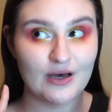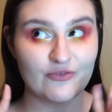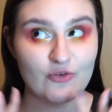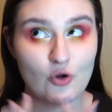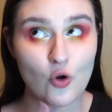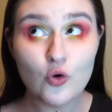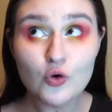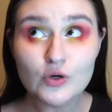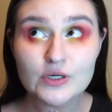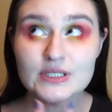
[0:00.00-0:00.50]
of
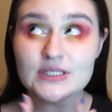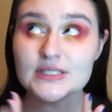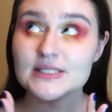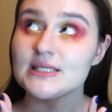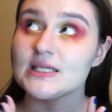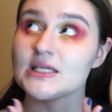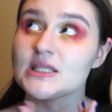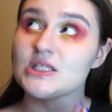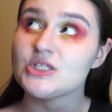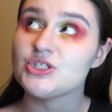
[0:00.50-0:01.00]
course,
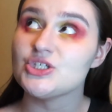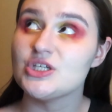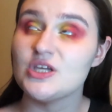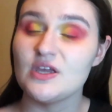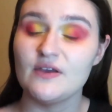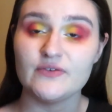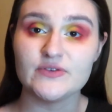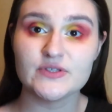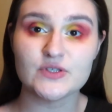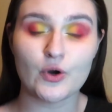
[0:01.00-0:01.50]
like the
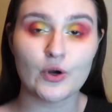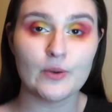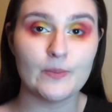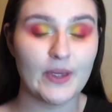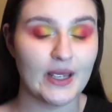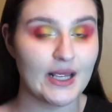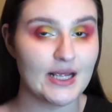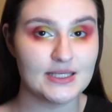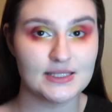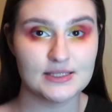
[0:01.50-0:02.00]
chiefs are
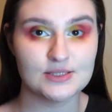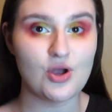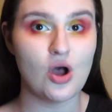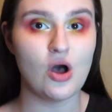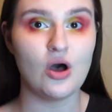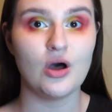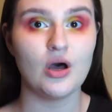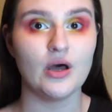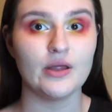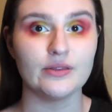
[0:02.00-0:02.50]
based
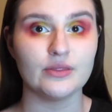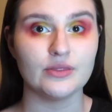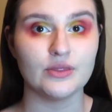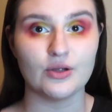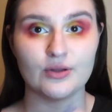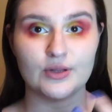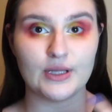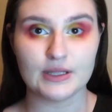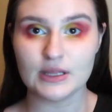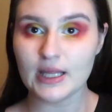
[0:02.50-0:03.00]
on,
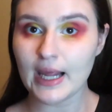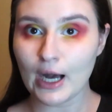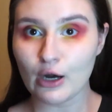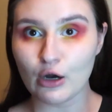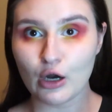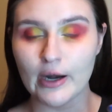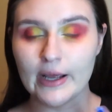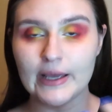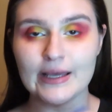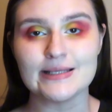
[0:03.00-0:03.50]
they're like the
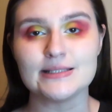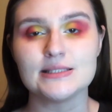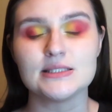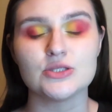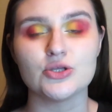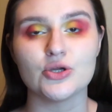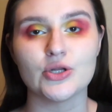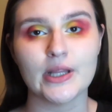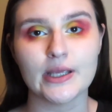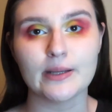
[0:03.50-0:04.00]
arrowheads,
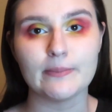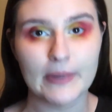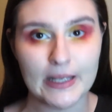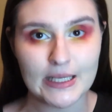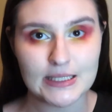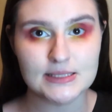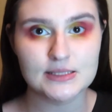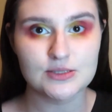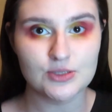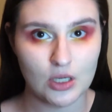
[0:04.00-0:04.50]
they're like
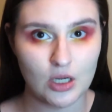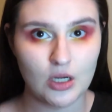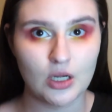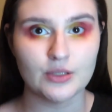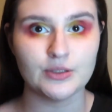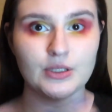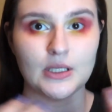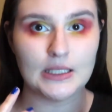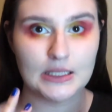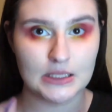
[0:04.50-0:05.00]
based
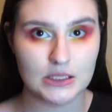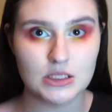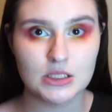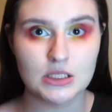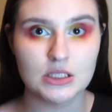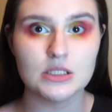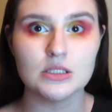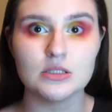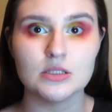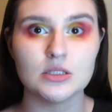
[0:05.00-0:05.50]
on
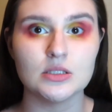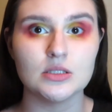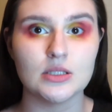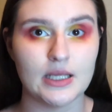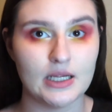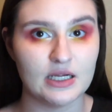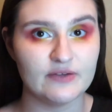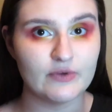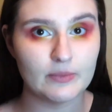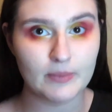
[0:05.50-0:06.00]
Indian
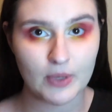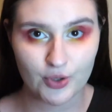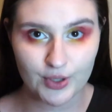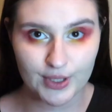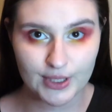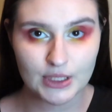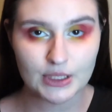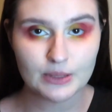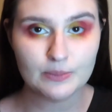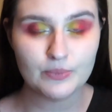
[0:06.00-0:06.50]
Native
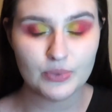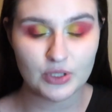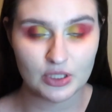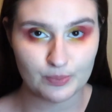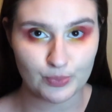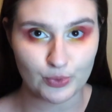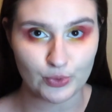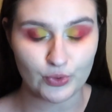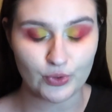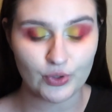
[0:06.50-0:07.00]
American
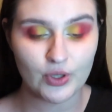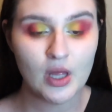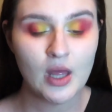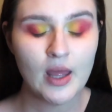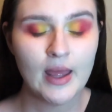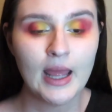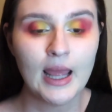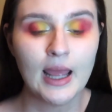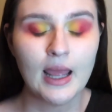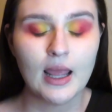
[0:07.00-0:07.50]
people,
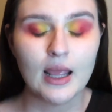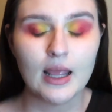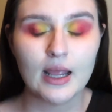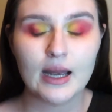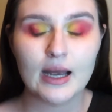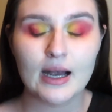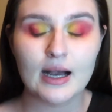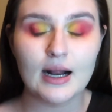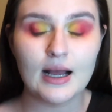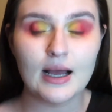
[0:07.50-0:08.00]

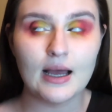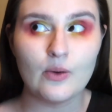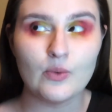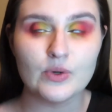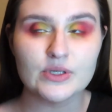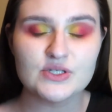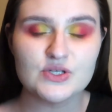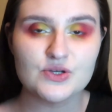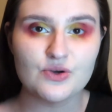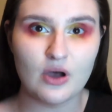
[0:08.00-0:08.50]
and I
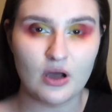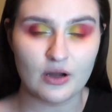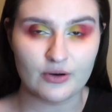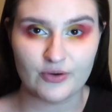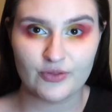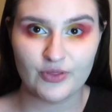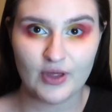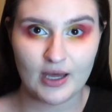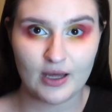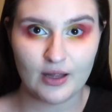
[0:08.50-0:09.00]
want to
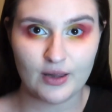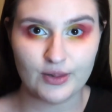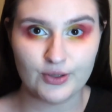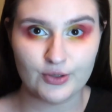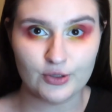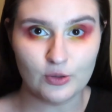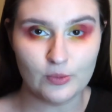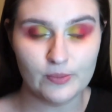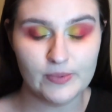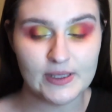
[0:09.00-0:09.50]
honor that a
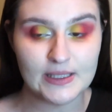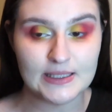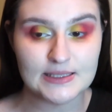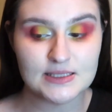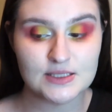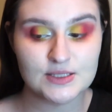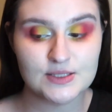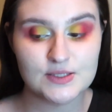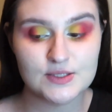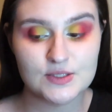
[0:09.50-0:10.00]
little
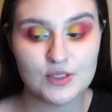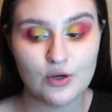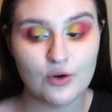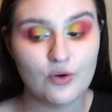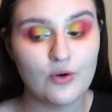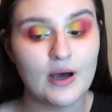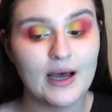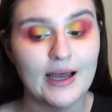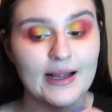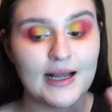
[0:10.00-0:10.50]
bit.
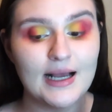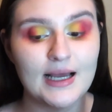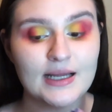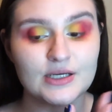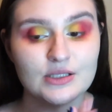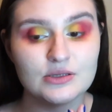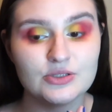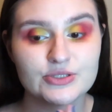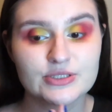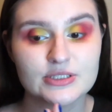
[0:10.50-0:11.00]
So I kind
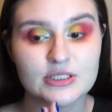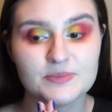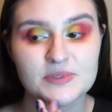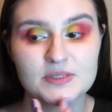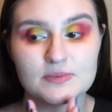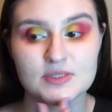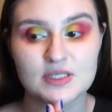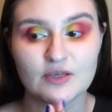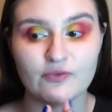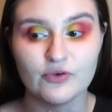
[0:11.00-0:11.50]
of looked up
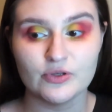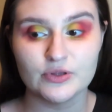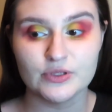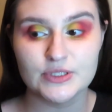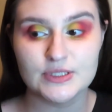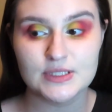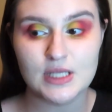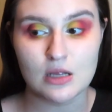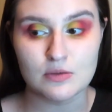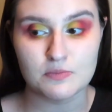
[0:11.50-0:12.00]
some different
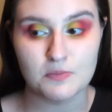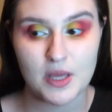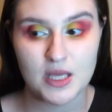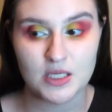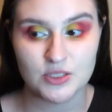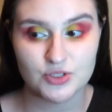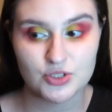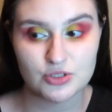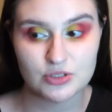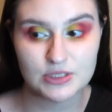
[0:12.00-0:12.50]
looks on
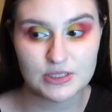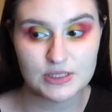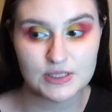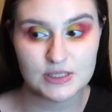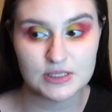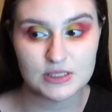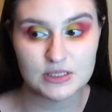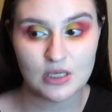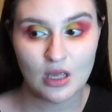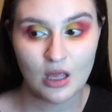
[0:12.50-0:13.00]

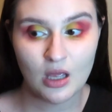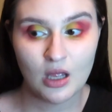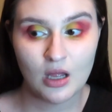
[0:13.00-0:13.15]
Pinterest